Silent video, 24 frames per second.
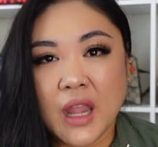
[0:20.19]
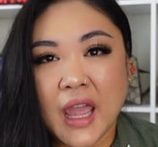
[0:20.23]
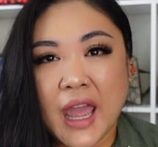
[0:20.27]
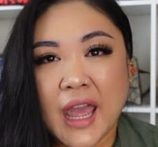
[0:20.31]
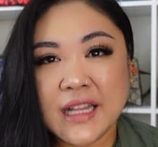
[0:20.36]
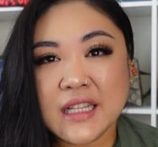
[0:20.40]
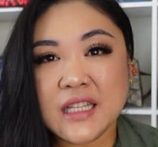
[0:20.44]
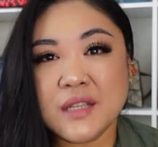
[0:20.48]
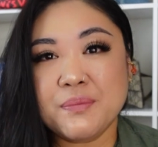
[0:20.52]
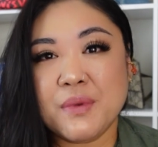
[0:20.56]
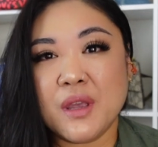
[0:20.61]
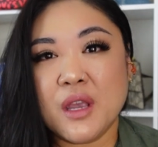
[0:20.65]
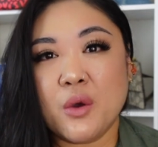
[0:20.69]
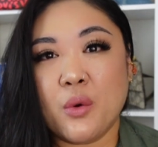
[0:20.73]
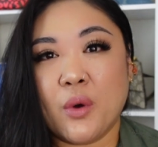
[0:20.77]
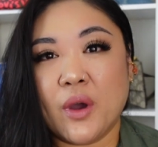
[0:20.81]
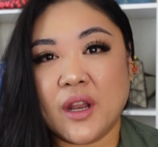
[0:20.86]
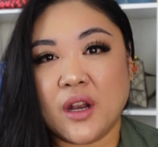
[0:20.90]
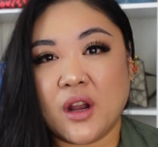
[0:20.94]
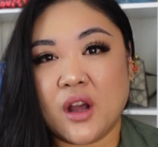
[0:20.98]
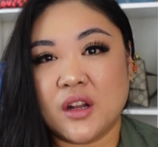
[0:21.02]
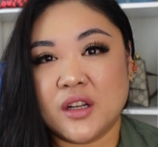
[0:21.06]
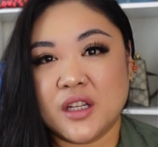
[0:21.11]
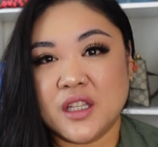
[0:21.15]
And to be
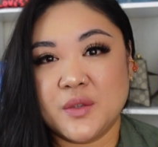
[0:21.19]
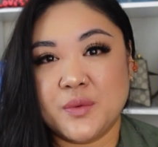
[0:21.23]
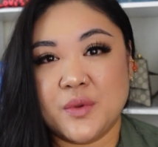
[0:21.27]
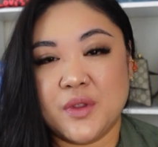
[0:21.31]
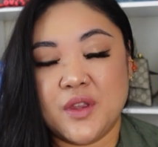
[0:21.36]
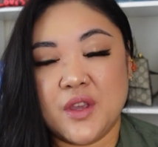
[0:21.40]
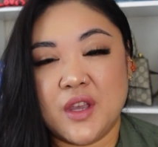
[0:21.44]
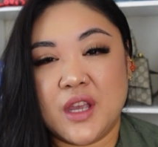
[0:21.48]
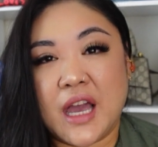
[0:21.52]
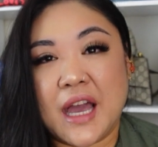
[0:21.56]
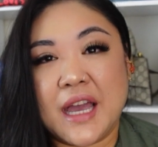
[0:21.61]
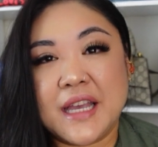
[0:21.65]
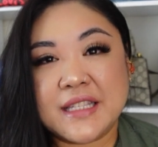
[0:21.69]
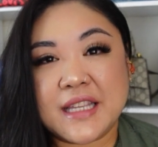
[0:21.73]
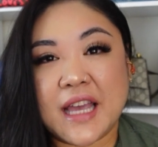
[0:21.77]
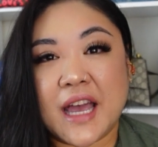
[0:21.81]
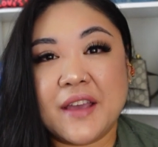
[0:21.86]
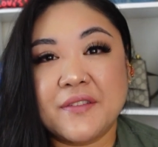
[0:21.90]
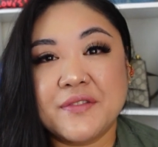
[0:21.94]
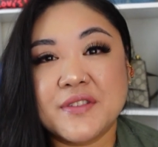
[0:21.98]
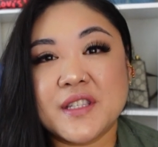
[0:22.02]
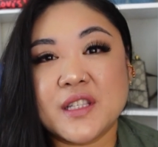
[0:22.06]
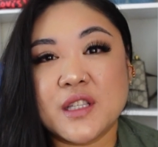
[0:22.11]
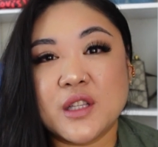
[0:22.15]
quite honest with you guys,
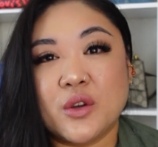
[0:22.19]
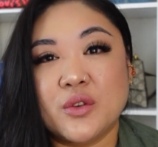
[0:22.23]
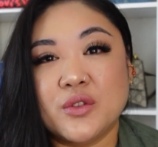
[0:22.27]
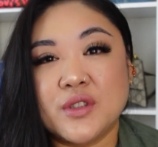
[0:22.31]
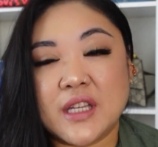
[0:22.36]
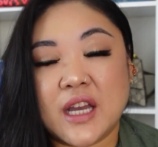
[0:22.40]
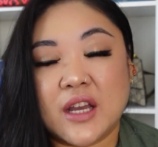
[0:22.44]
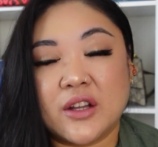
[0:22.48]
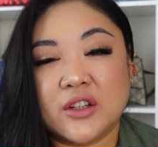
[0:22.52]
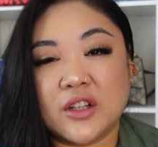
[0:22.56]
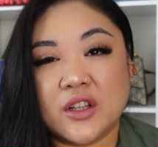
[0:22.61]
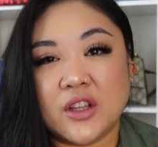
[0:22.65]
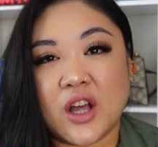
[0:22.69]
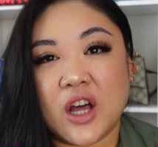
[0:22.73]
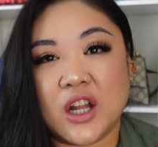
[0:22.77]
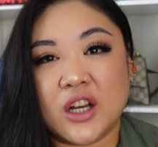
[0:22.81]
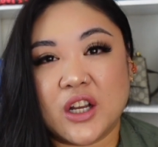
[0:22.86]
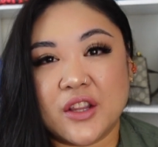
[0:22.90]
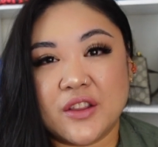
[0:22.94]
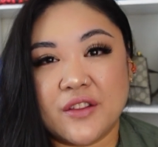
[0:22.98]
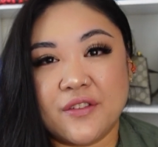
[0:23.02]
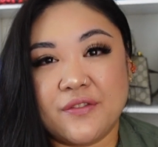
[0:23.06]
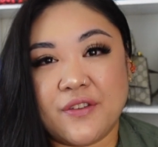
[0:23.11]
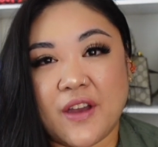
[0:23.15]
I've slowed down a lot
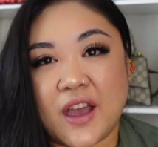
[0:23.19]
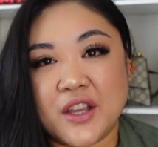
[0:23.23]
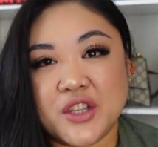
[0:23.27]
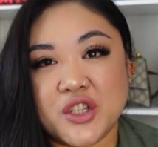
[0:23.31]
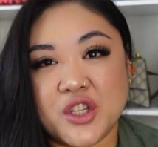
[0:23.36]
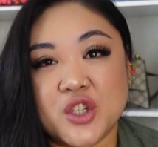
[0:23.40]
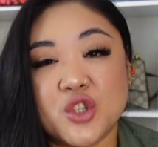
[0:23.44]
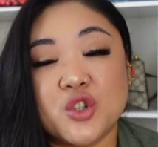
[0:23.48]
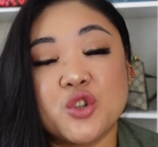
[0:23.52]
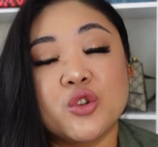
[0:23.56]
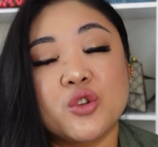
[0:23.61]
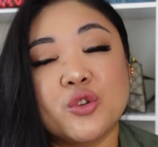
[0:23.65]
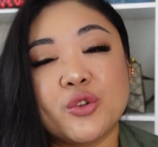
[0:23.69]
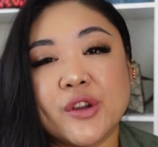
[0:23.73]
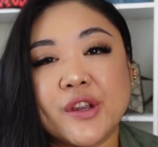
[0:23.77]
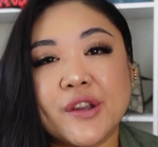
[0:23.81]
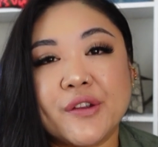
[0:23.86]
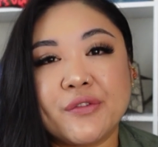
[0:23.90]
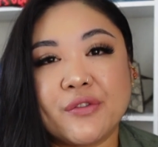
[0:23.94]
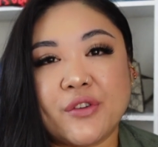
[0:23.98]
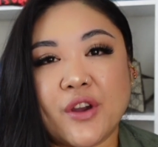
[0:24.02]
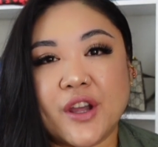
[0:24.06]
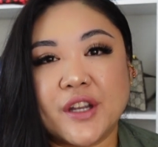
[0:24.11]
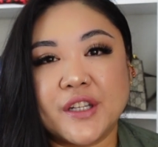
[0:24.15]
on the fashion jewelry
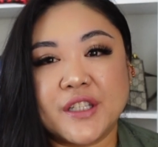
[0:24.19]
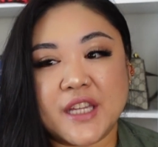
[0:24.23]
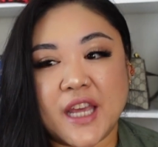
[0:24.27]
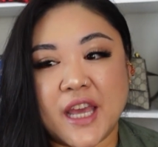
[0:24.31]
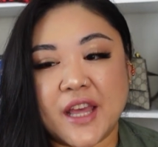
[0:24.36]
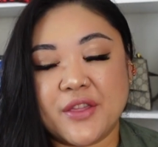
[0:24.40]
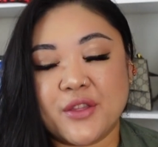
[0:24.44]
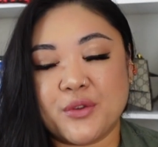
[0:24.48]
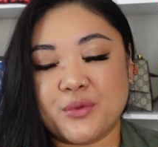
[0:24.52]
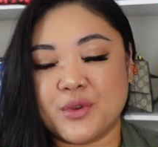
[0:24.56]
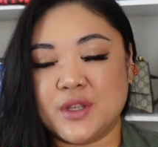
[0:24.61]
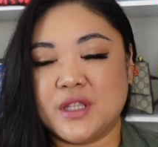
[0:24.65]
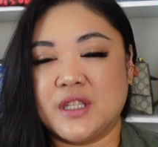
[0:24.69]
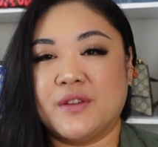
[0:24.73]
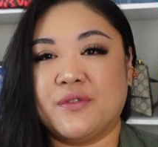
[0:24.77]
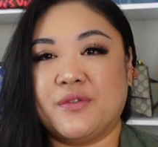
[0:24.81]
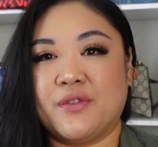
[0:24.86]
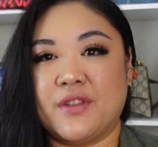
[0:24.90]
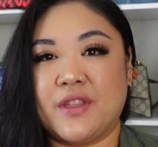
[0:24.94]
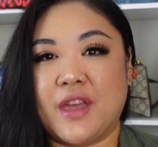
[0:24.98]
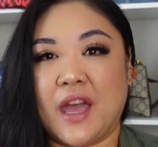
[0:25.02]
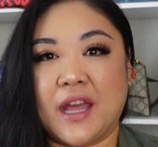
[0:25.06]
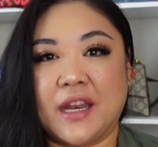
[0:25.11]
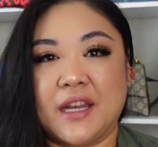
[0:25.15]
front, and the reason
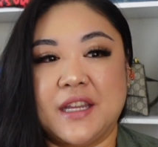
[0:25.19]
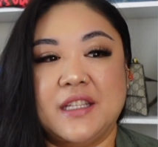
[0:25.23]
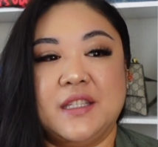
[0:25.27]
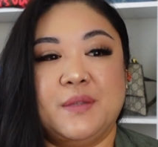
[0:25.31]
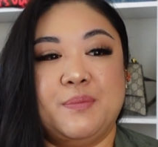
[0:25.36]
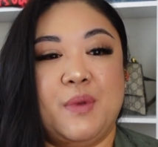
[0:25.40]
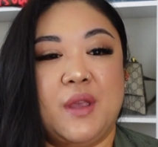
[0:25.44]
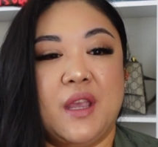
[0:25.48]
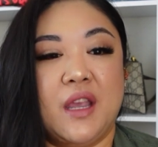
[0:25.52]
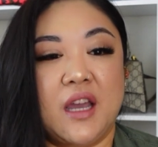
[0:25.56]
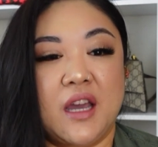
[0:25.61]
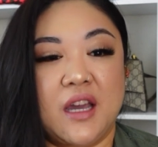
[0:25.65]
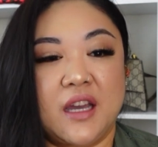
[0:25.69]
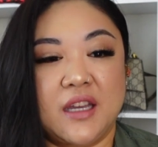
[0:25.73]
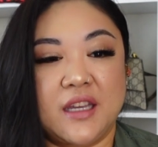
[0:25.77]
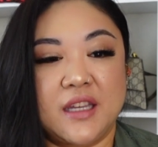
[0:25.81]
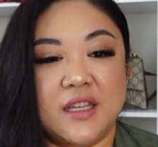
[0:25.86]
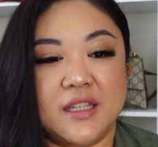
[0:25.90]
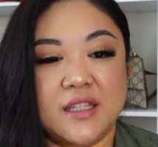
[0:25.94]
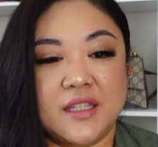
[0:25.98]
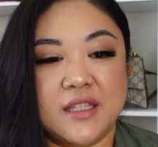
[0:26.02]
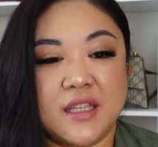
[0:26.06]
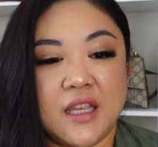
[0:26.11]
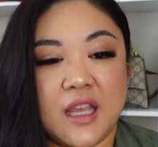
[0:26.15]
for that is
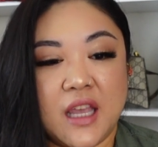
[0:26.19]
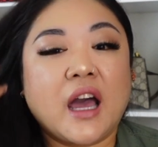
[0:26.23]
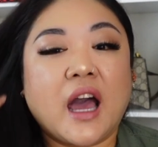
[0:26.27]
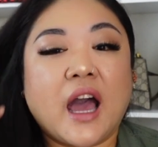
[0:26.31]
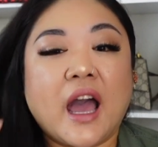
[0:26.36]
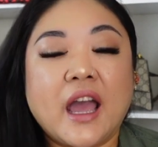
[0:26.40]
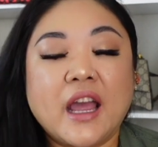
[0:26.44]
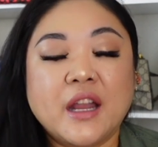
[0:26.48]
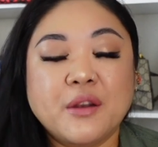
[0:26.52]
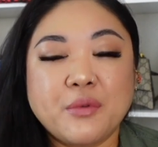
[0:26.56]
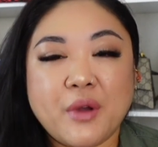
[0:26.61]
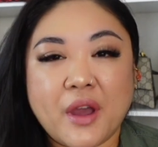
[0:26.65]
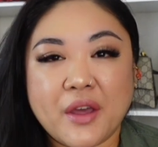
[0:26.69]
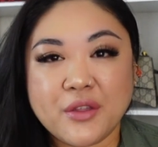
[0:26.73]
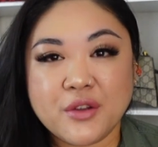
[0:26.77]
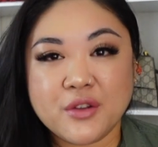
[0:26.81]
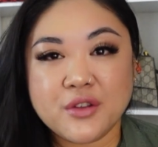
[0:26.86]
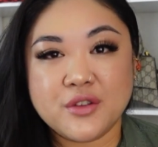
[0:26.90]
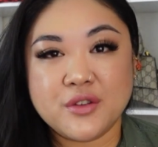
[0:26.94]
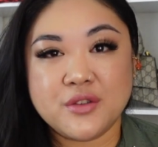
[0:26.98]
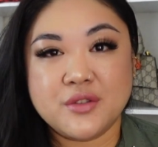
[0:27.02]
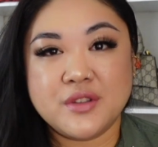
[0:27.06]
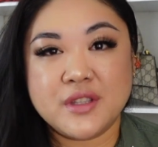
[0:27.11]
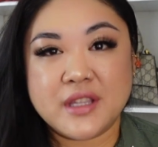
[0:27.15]
because I'd rather
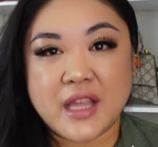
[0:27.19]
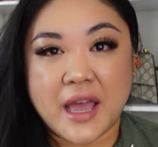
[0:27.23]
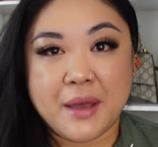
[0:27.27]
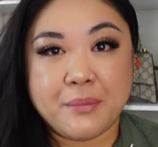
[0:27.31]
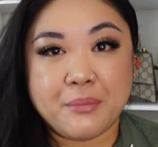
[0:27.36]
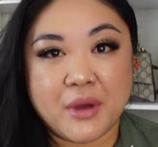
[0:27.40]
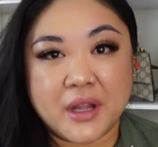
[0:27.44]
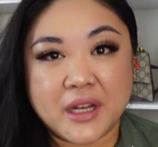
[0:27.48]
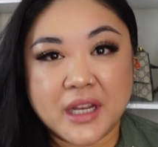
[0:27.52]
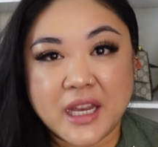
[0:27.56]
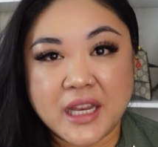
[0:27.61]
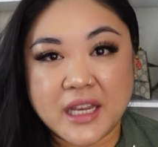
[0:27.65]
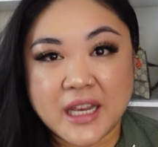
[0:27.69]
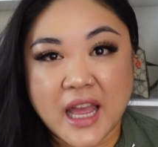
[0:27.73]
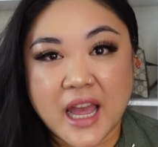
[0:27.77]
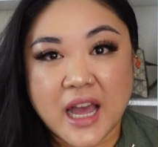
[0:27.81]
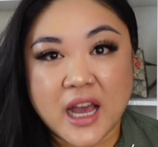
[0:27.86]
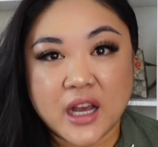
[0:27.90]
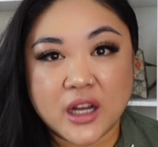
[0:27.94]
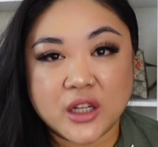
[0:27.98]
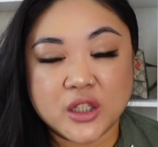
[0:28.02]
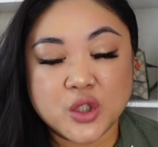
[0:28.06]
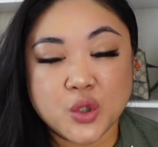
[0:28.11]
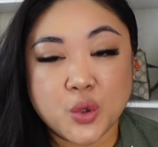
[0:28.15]
use that money
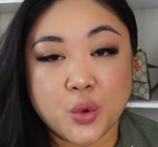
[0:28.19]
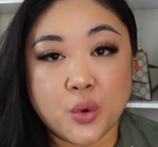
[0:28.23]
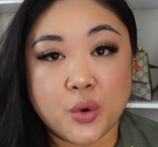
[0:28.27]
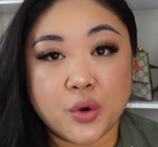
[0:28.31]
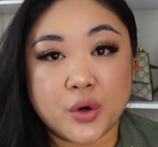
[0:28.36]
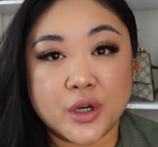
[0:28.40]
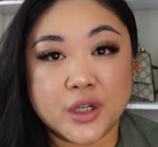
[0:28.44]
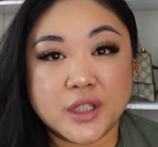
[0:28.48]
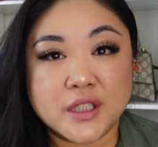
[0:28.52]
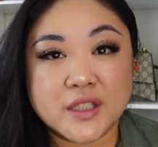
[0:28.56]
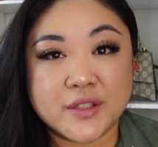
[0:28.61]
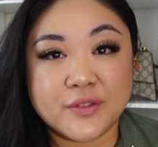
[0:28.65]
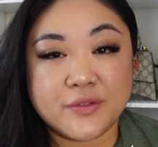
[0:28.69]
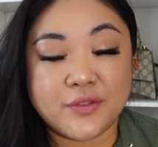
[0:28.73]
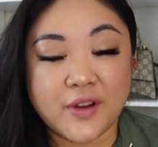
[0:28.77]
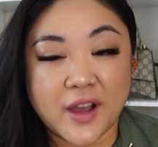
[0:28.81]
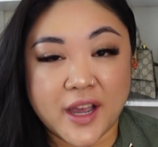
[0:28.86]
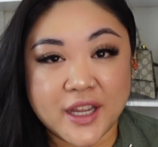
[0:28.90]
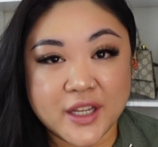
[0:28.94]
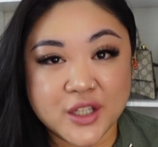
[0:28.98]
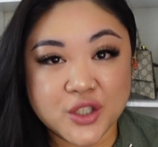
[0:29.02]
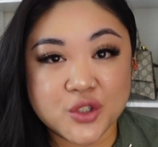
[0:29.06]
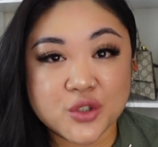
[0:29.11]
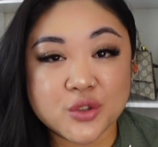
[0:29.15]
now towards
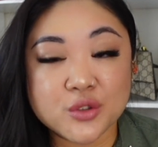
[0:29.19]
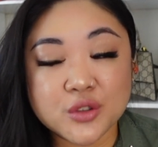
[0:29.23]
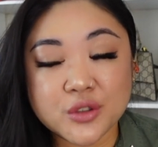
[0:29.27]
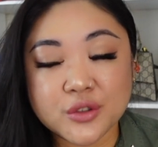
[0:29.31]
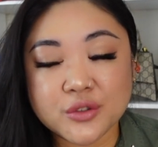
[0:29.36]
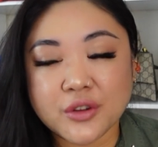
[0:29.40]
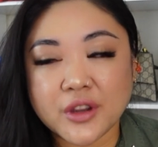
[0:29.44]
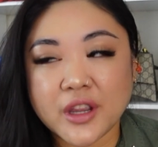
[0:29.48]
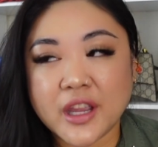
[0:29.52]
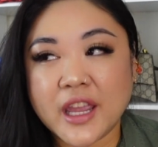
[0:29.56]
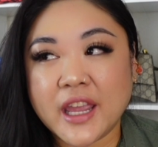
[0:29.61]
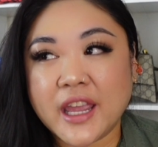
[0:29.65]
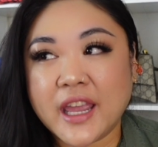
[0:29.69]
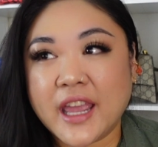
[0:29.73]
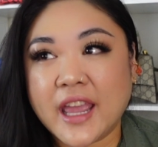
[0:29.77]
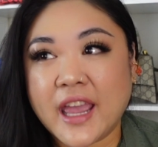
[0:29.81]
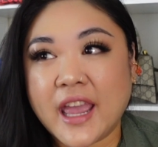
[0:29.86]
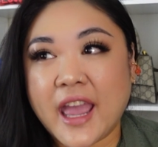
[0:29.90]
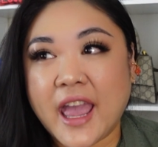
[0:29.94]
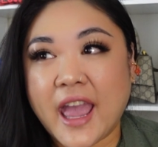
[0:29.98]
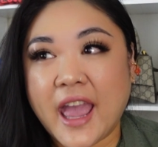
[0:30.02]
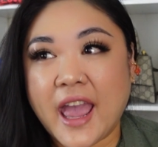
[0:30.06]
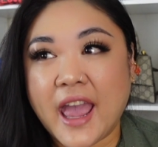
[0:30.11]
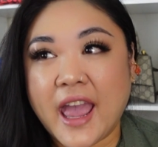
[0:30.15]
fine jewelry,